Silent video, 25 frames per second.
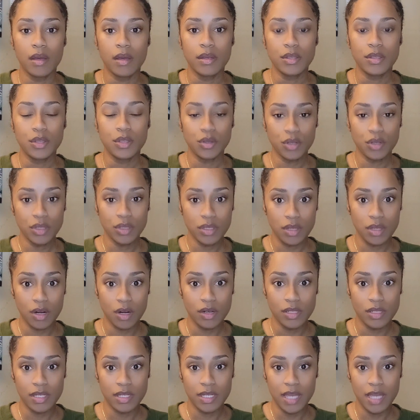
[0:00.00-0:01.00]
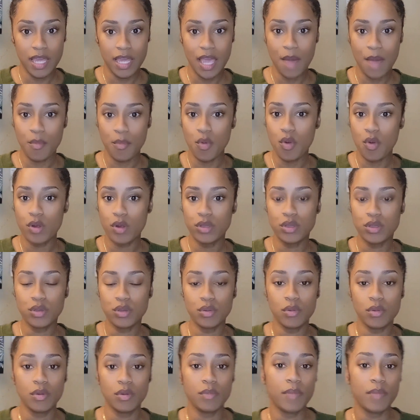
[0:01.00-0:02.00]
So to start, today I'm going
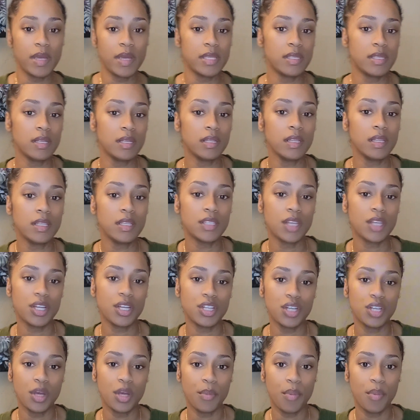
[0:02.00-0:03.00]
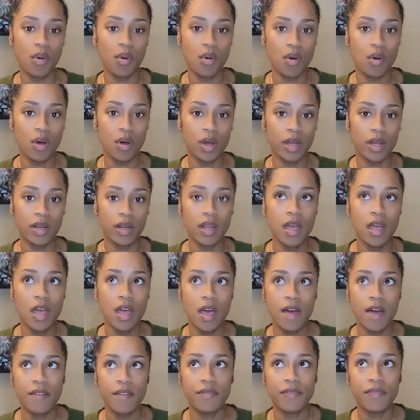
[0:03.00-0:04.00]
to basically touch upon
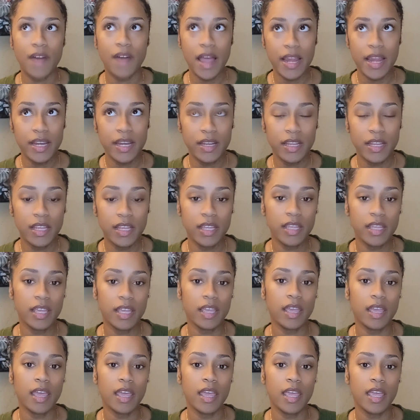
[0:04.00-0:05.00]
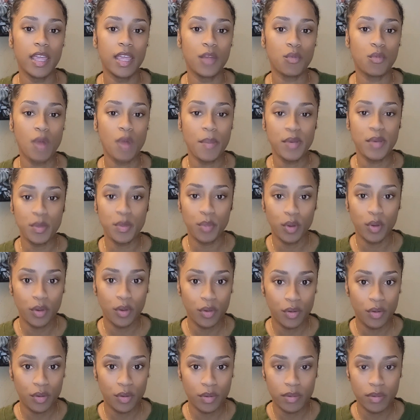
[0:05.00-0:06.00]
finding a
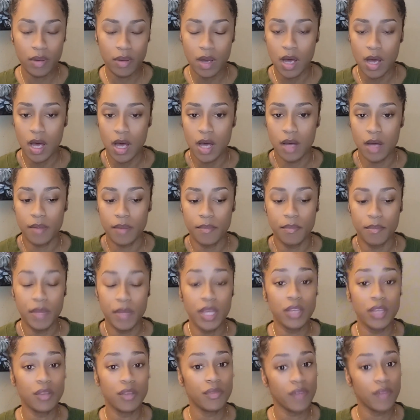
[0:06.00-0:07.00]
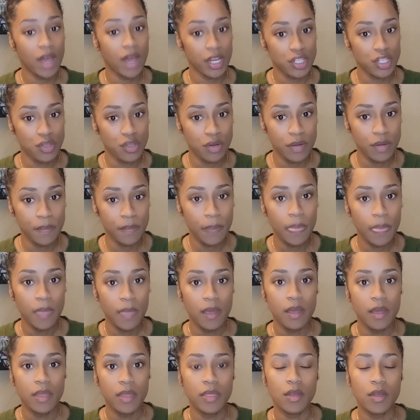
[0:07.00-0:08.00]
reputable manufacturer.
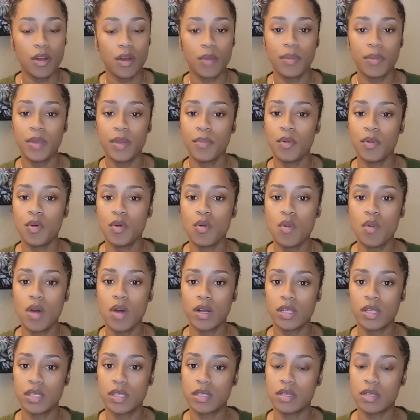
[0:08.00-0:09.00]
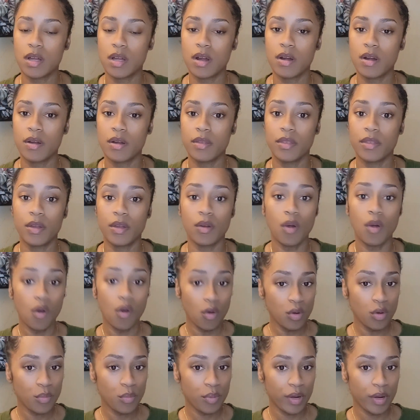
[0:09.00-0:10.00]
There are people who want to start their
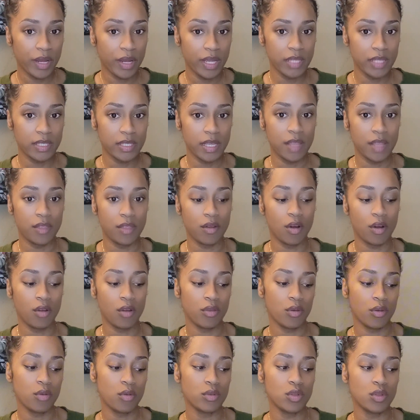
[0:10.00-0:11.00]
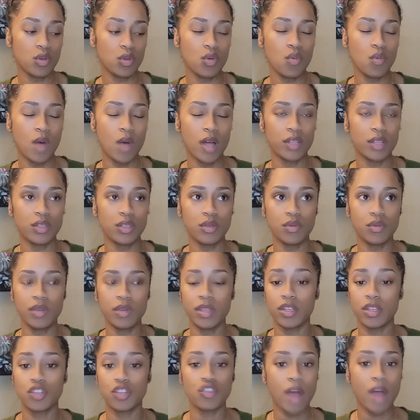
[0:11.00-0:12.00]
own brands, and there are those who want to
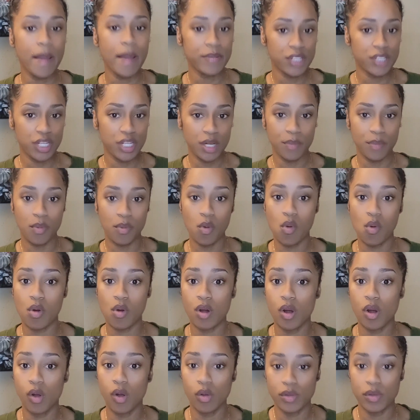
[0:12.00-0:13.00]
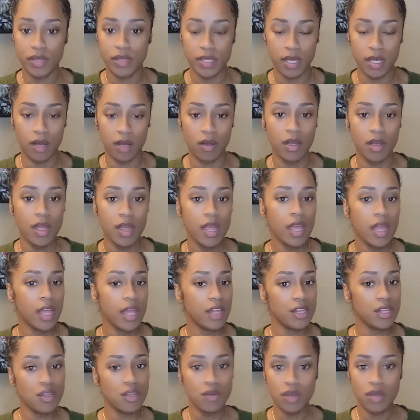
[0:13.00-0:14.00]
either drop ship or wholesale.
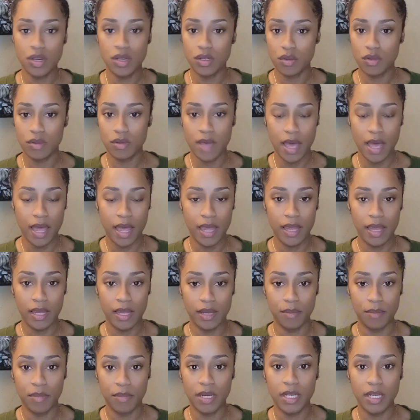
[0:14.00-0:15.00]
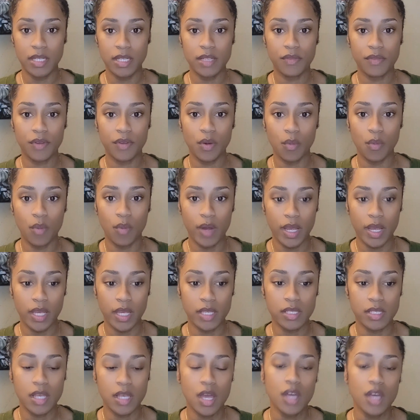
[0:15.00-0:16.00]
And you can do that in many different
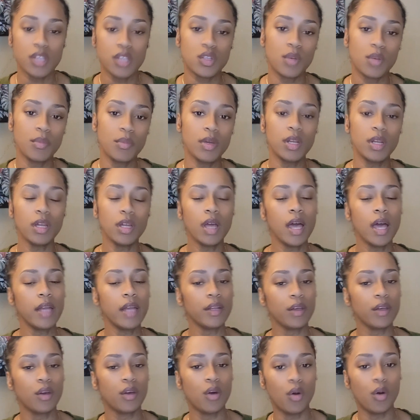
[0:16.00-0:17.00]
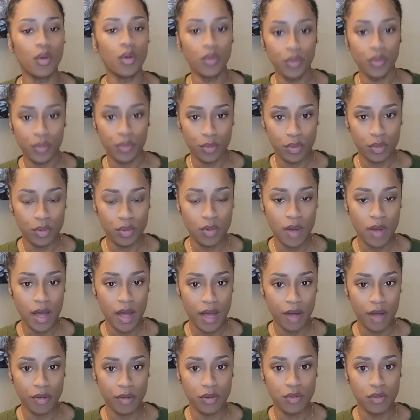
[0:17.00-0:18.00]
ways. So I'm going to kind of go through
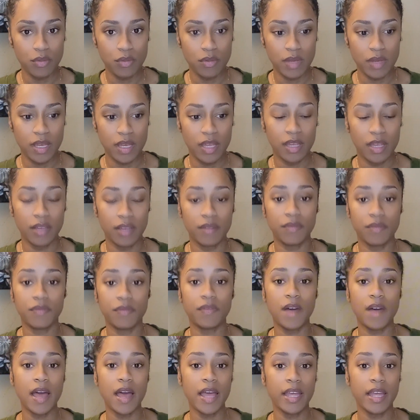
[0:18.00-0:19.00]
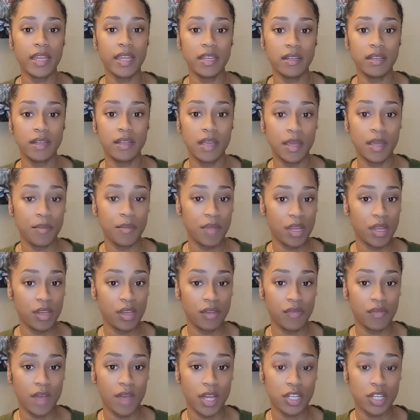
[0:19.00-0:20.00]
how you can find a
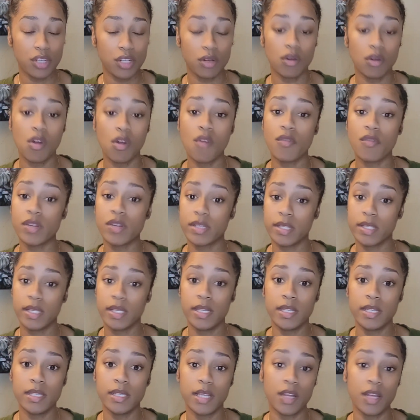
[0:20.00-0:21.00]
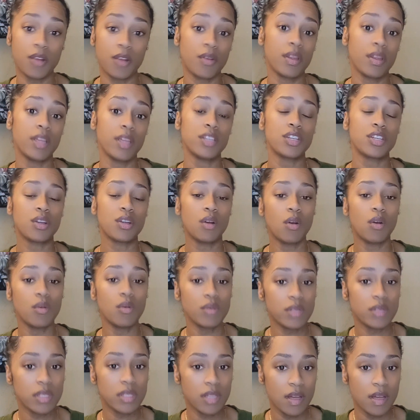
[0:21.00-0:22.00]
manufacturer overseas and create your
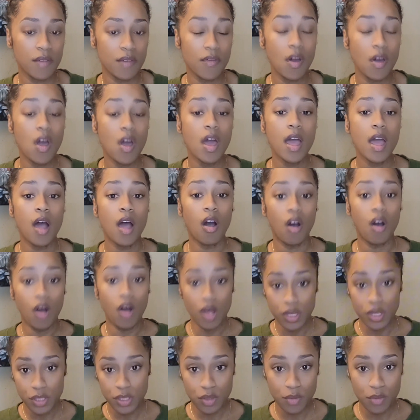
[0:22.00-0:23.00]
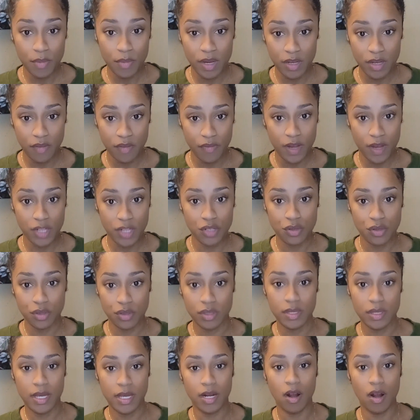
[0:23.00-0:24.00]
own stuff. Also,
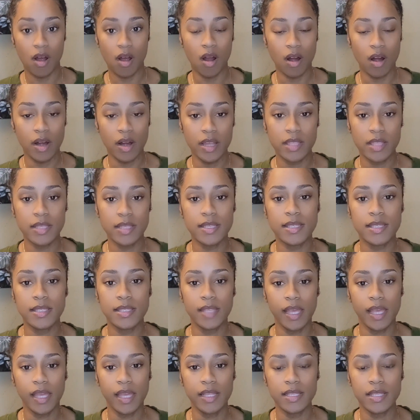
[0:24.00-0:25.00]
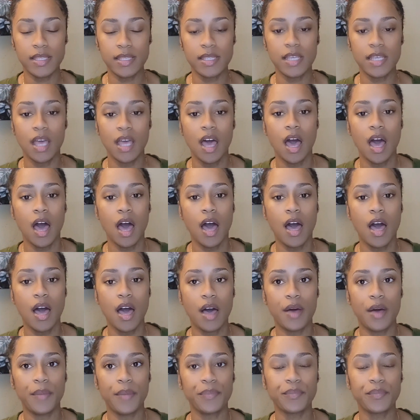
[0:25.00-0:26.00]
manufacturers that are in the States,
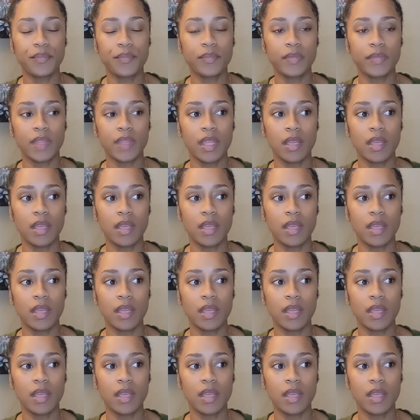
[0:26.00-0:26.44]
kind